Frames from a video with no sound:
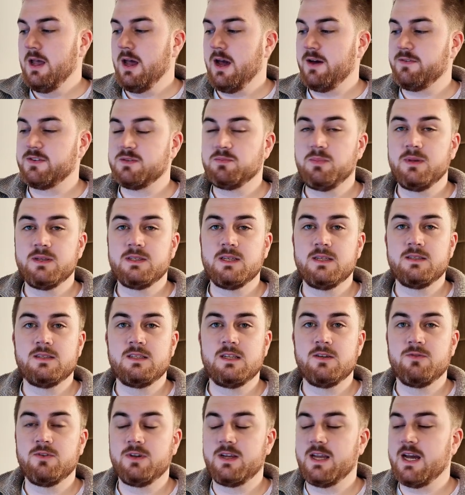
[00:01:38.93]
I've split it into
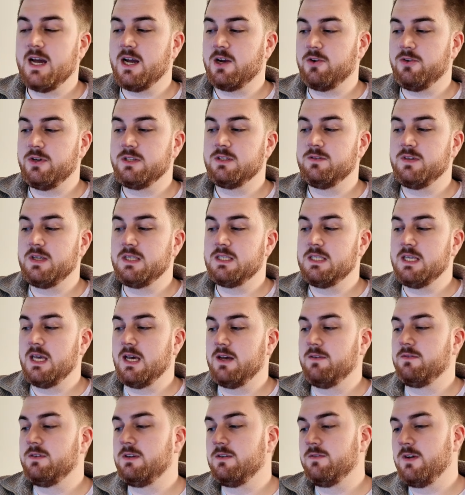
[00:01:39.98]
different categories of
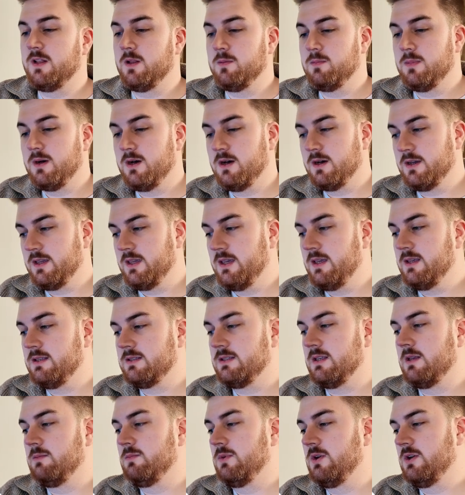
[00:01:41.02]
ETF: developed markets,
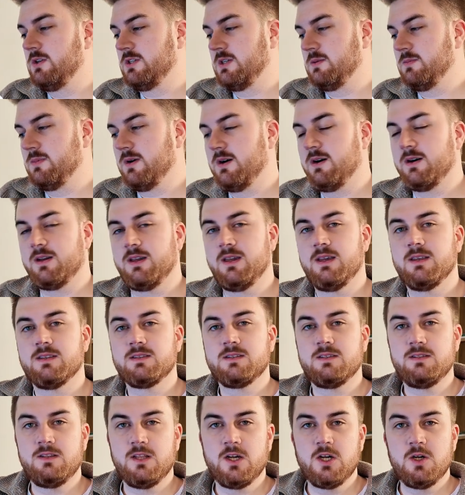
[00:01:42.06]
emerging markets,
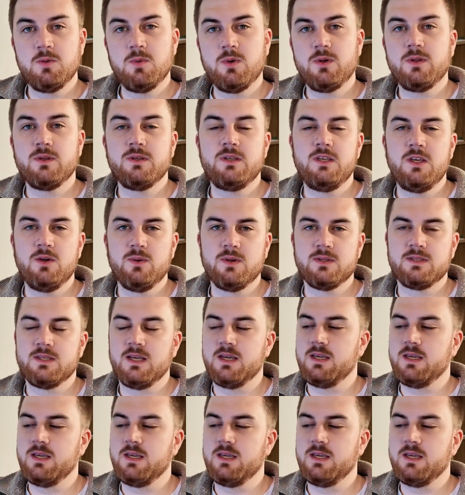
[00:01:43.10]
global, USA,